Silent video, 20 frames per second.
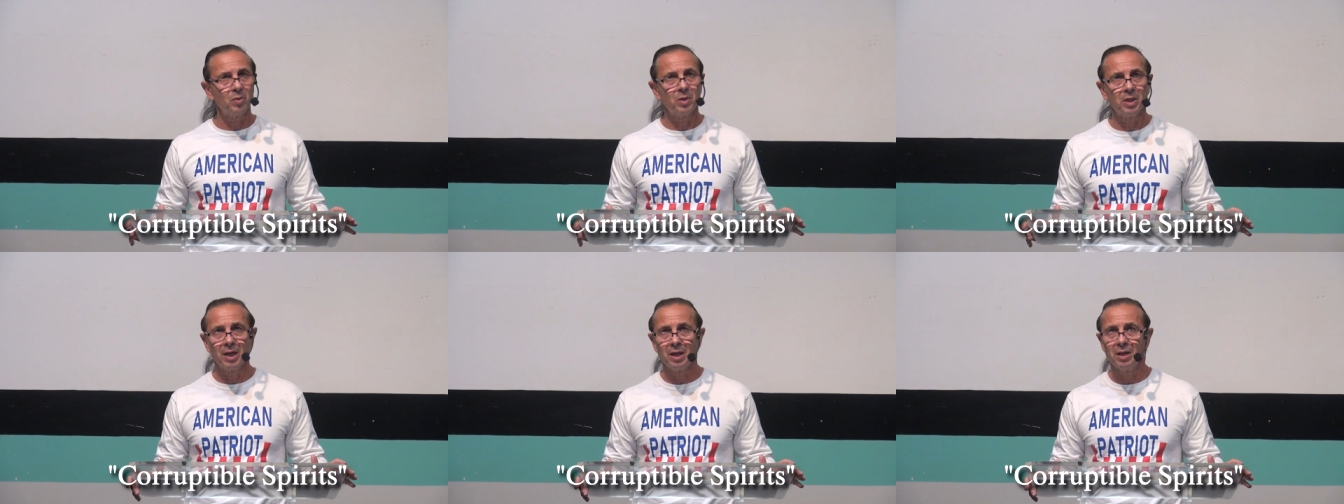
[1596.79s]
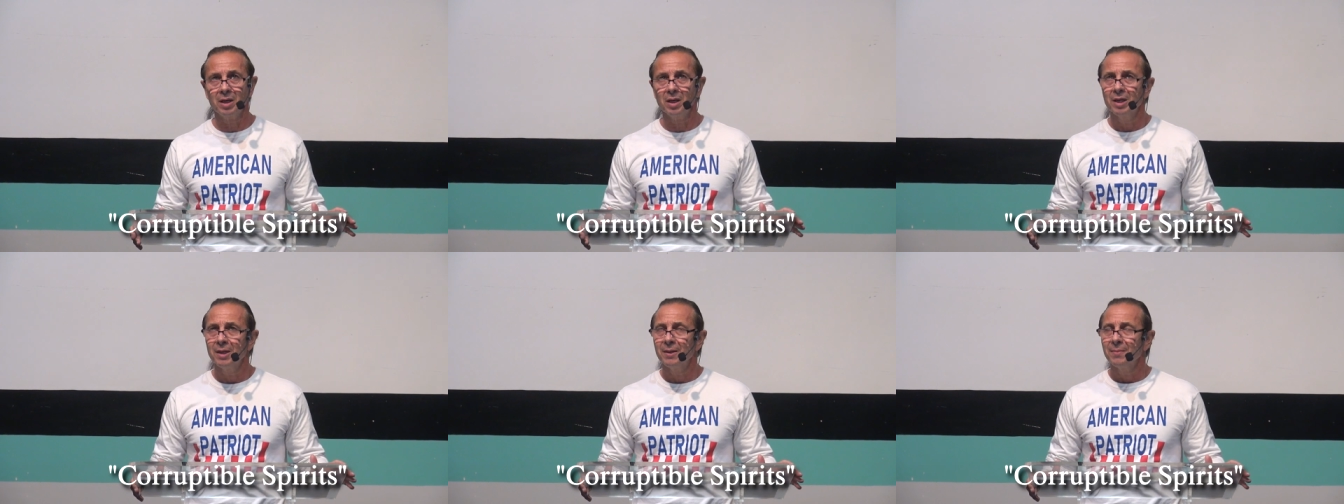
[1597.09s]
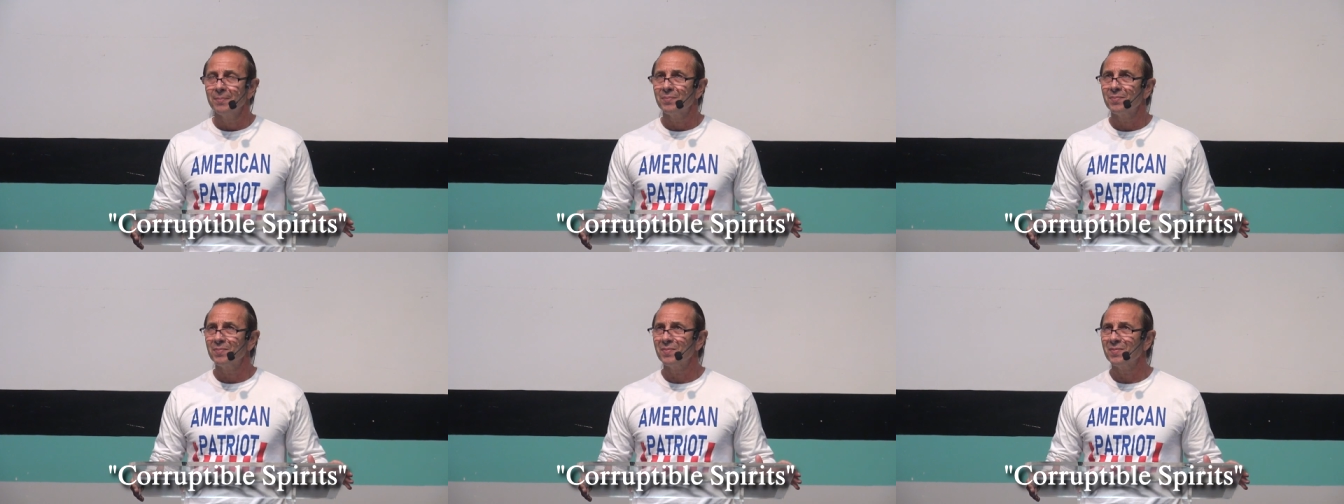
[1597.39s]
that
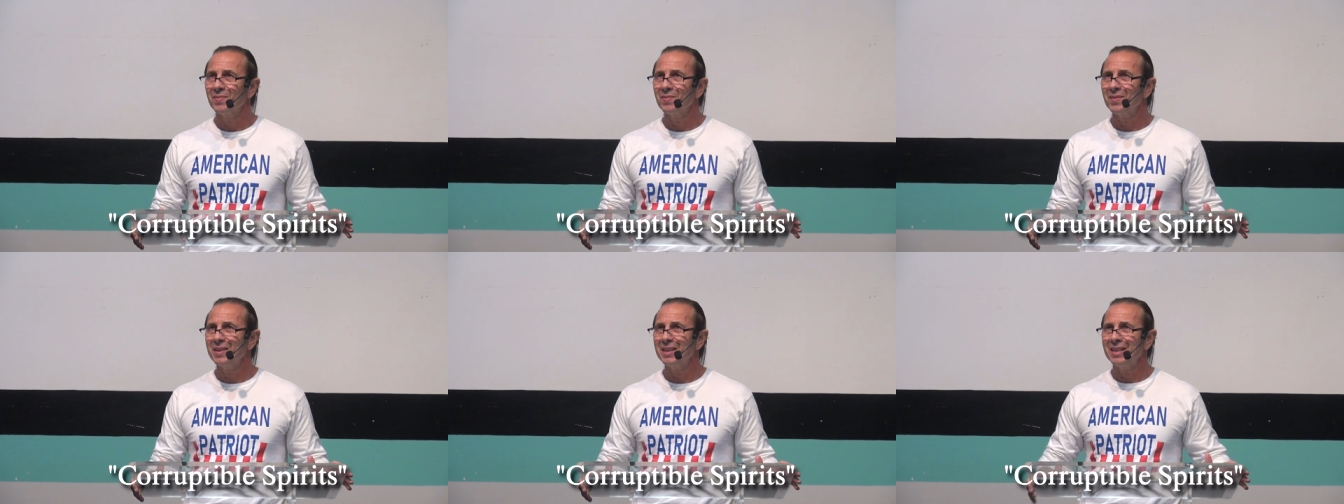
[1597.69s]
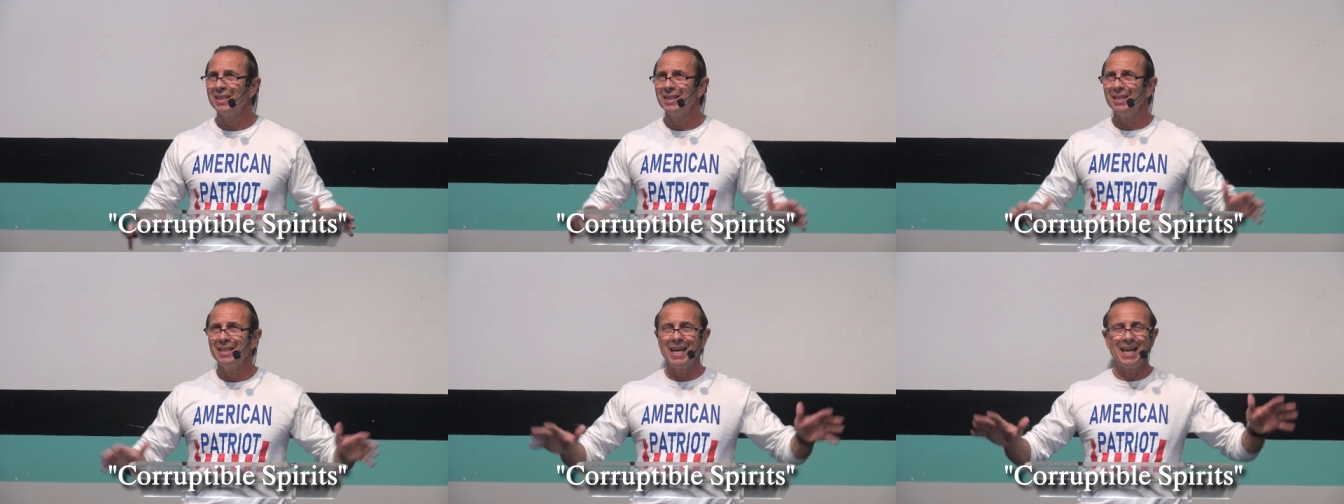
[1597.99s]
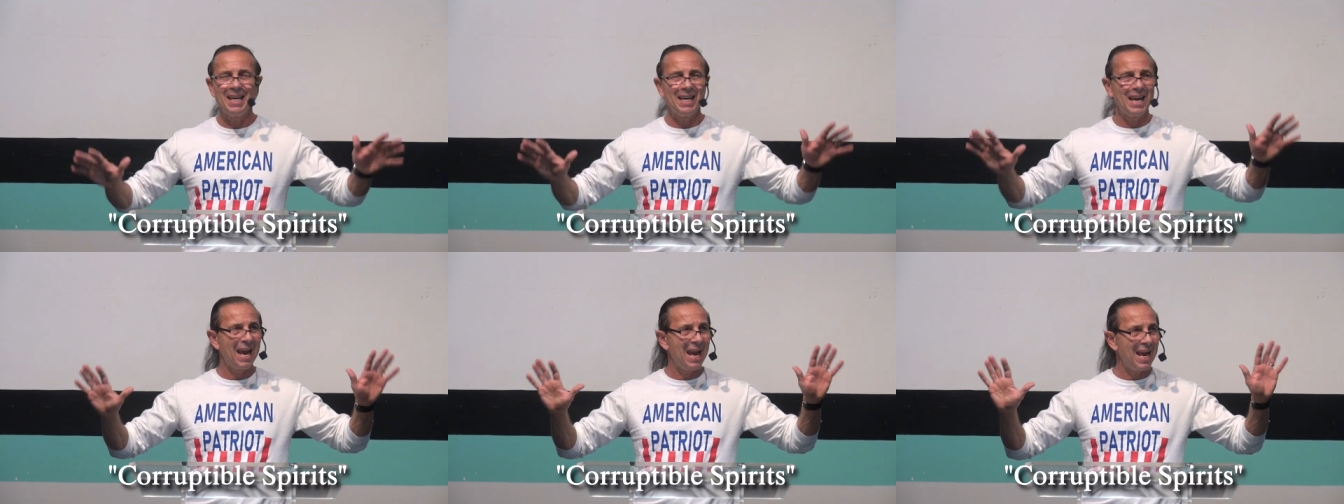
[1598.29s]

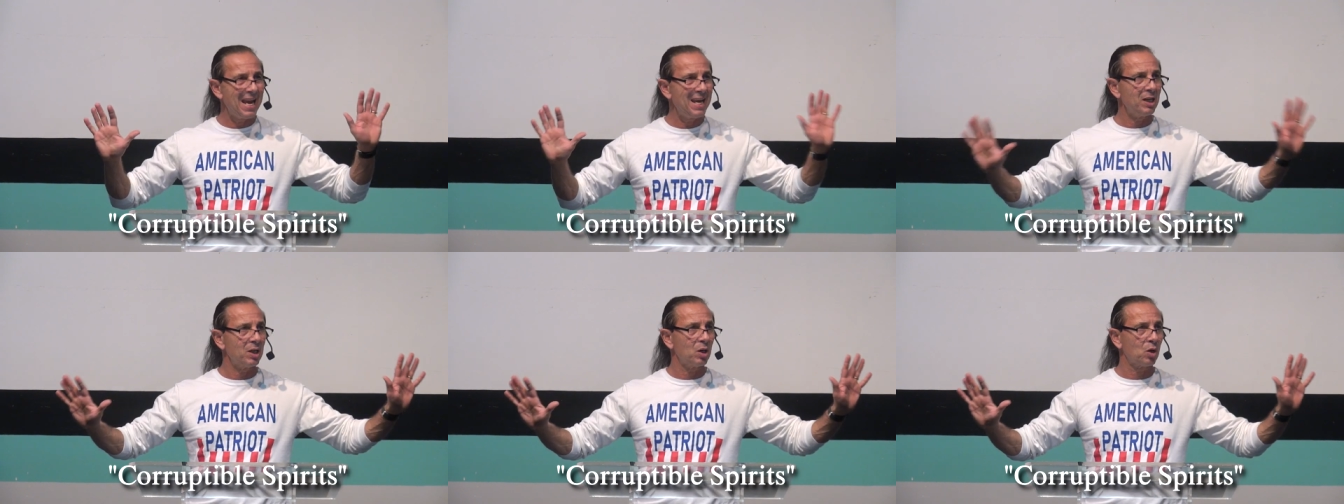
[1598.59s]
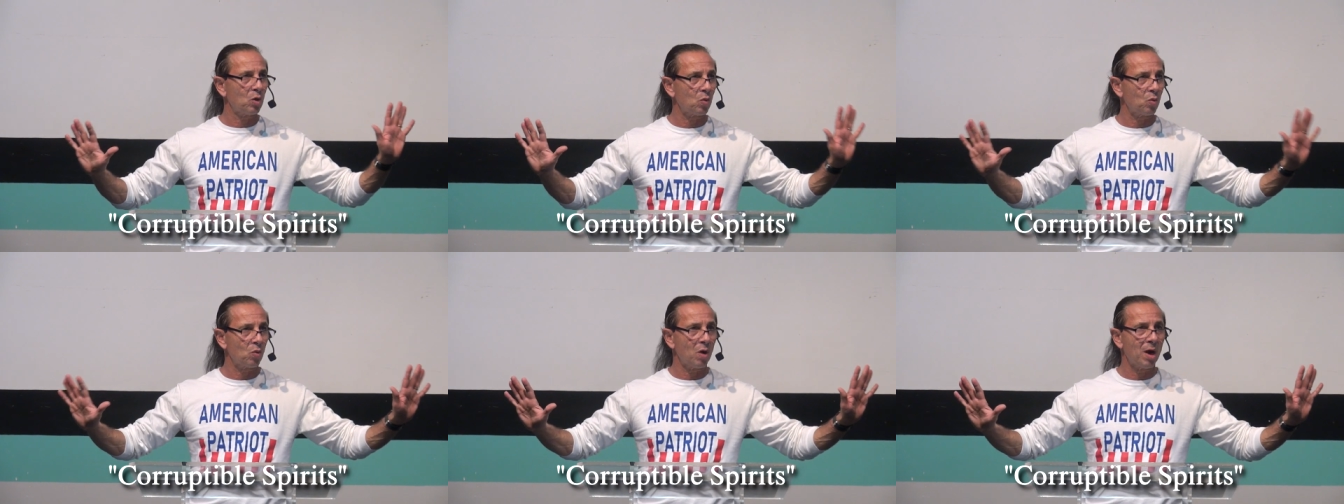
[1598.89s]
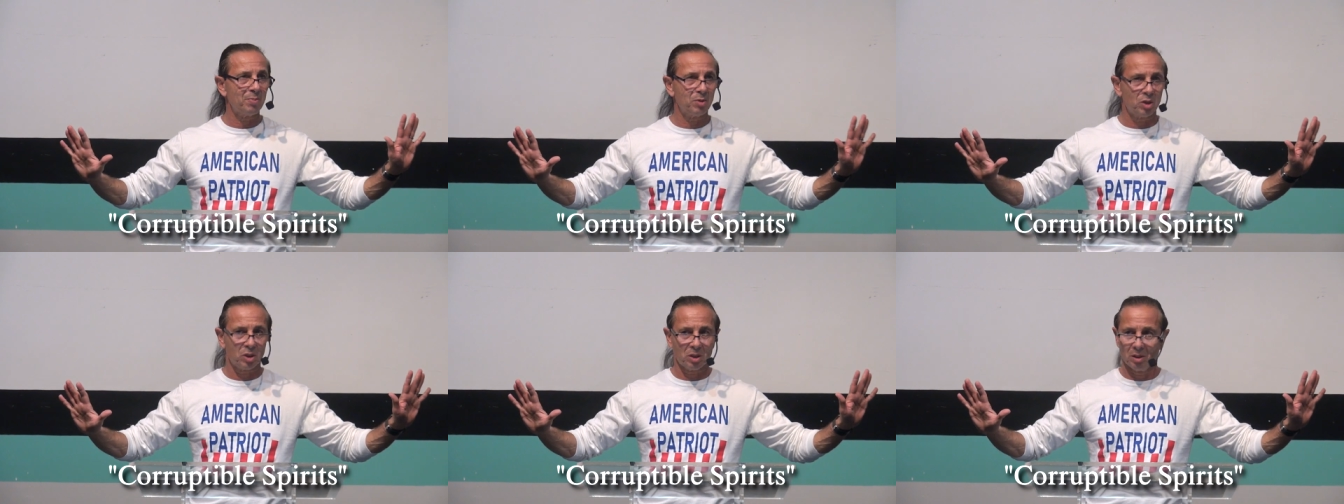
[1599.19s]
they hate
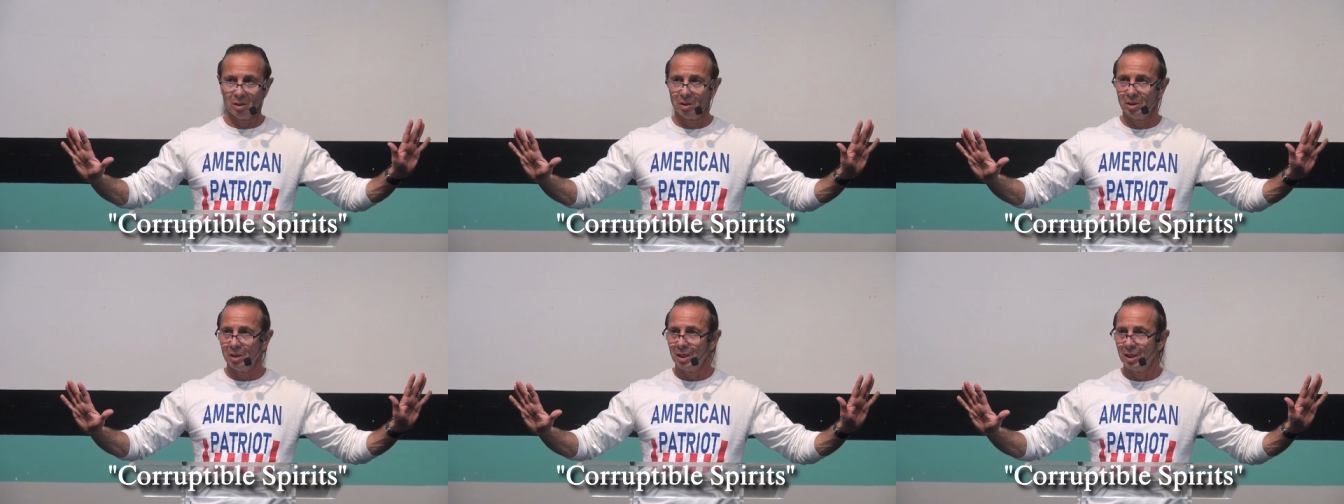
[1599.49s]
corruption.